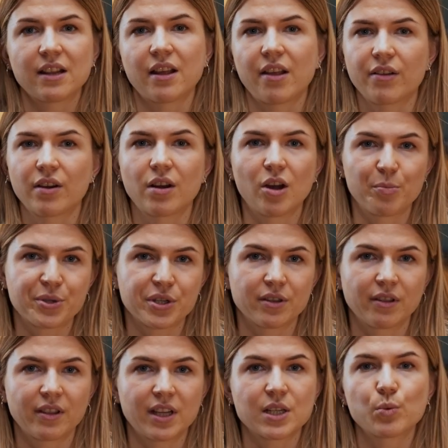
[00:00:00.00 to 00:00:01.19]
another option
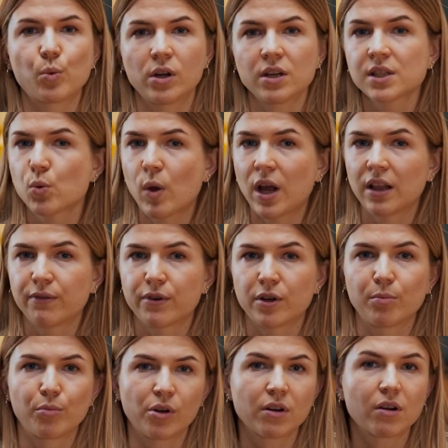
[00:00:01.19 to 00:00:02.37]
that works well for
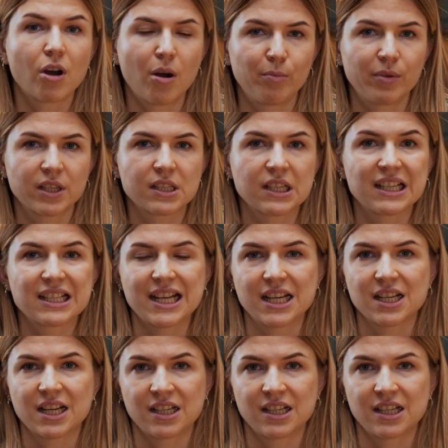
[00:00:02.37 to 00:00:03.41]
more complex data